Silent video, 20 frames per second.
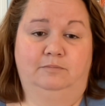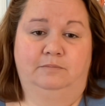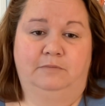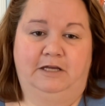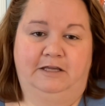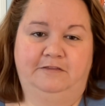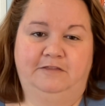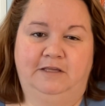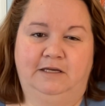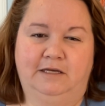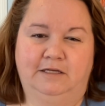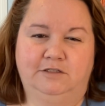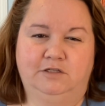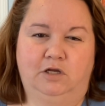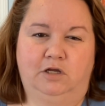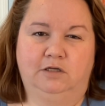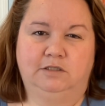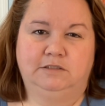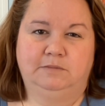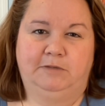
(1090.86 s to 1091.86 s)
I think I
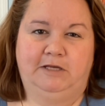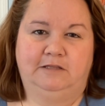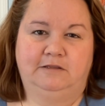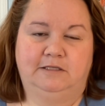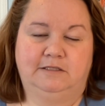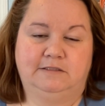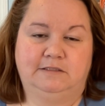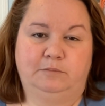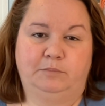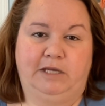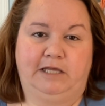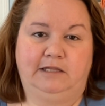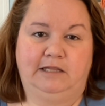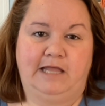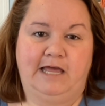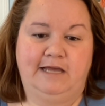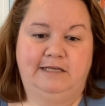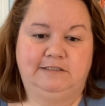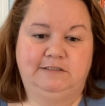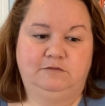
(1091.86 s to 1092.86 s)
talked about this in my
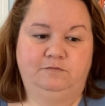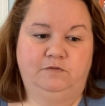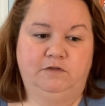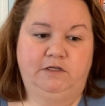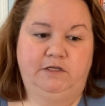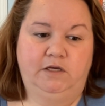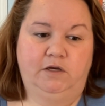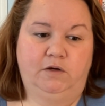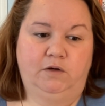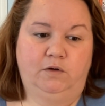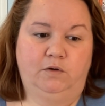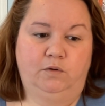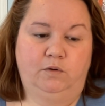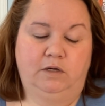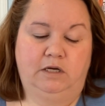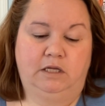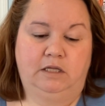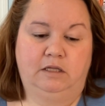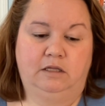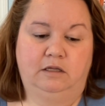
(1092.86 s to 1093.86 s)
last
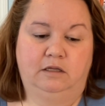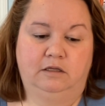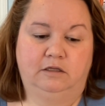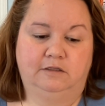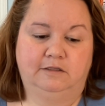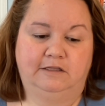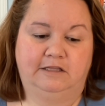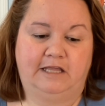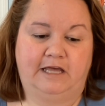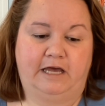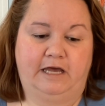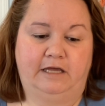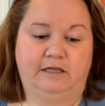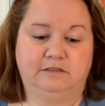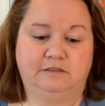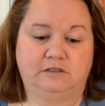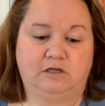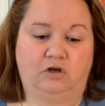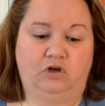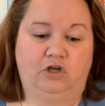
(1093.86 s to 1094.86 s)
video,
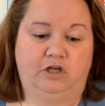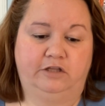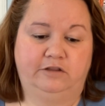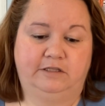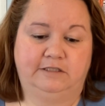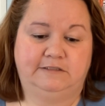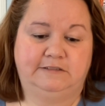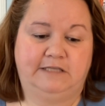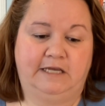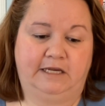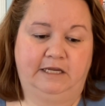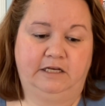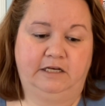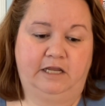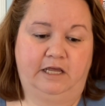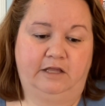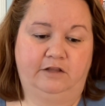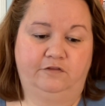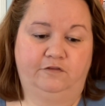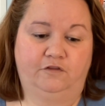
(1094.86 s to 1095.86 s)
that on the 2nd
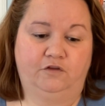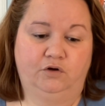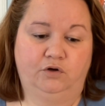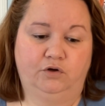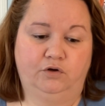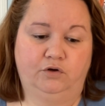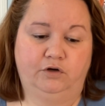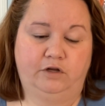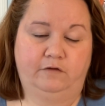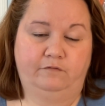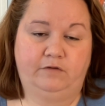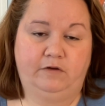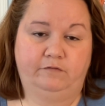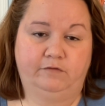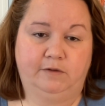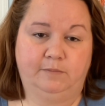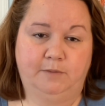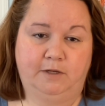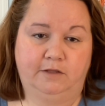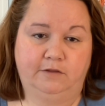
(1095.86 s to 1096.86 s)
and 3rd of
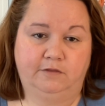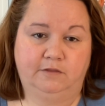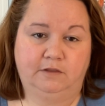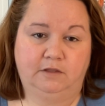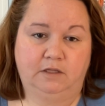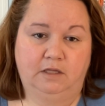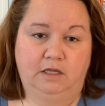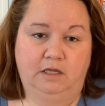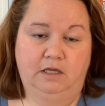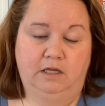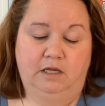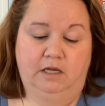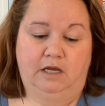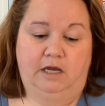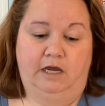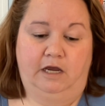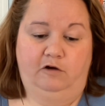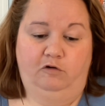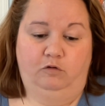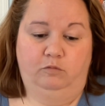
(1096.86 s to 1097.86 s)
every month,
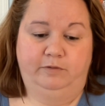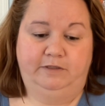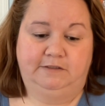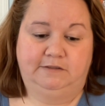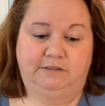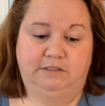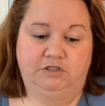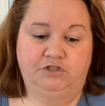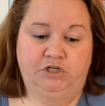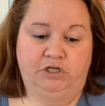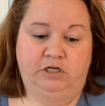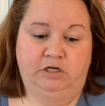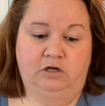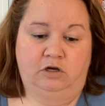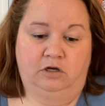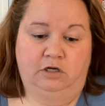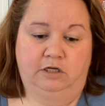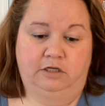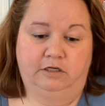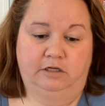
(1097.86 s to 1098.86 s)
I will be stitching
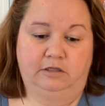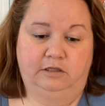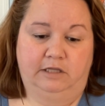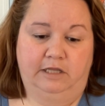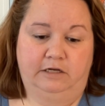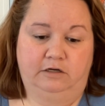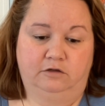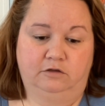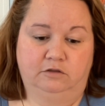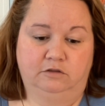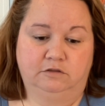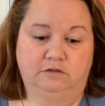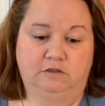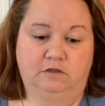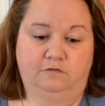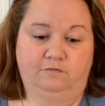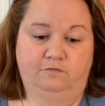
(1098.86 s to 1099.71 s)
on Letters